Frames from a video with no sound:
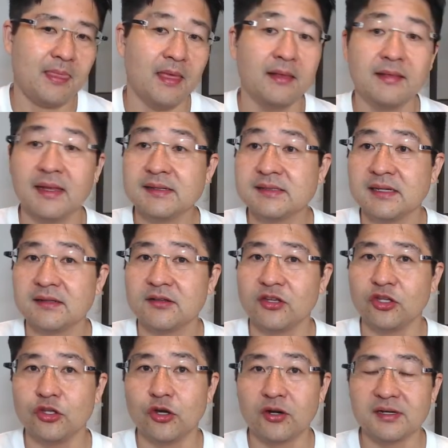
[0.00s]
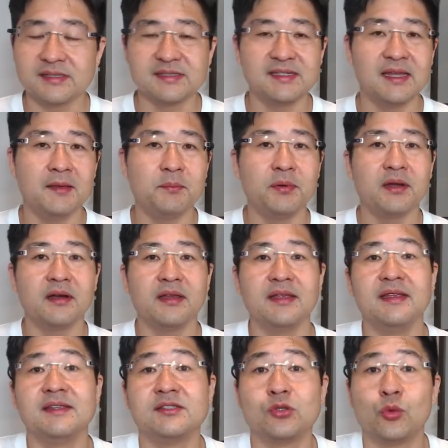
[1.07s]
That's it. Your Zapier
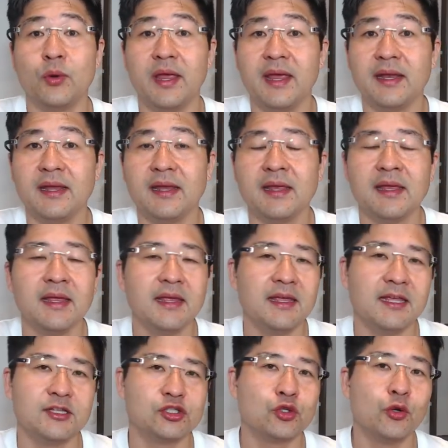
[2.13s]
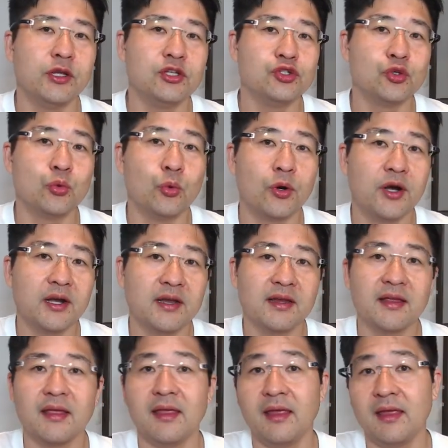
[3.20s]
is ready. It's going to work
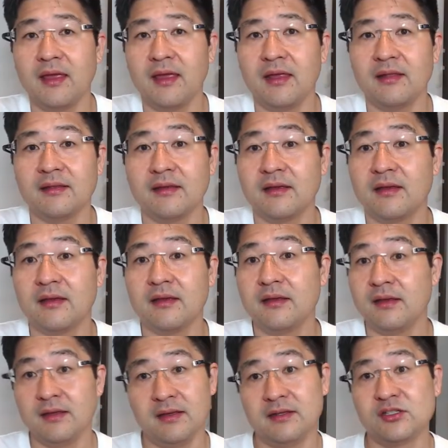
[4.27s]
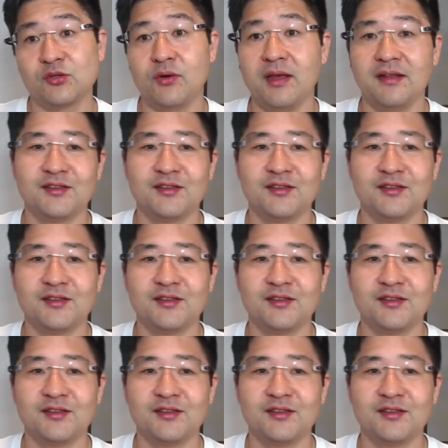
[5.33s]
and it's great.